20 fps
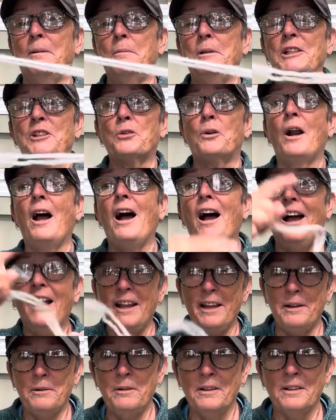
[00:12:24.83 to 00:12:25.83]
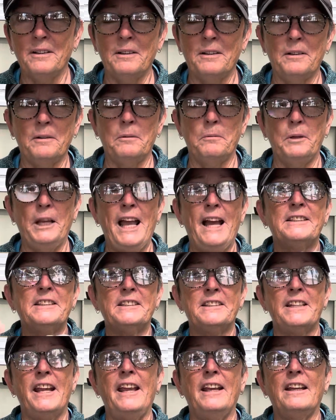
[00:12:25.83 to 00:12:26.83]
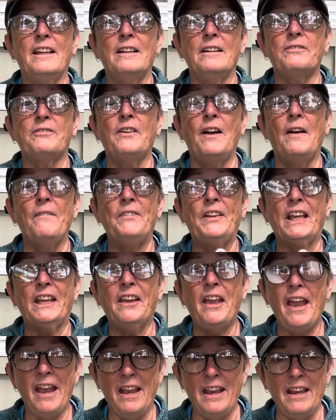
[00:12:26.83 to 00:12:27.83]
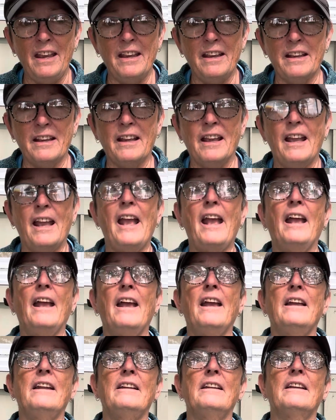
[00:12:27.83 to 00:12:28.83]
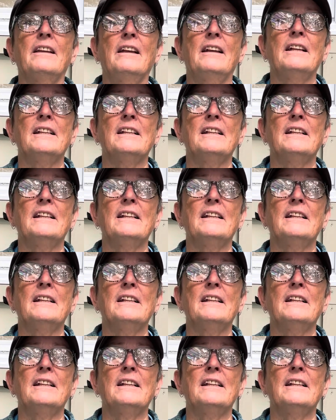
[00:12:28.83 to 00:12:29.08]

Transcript: had to take it from the cake and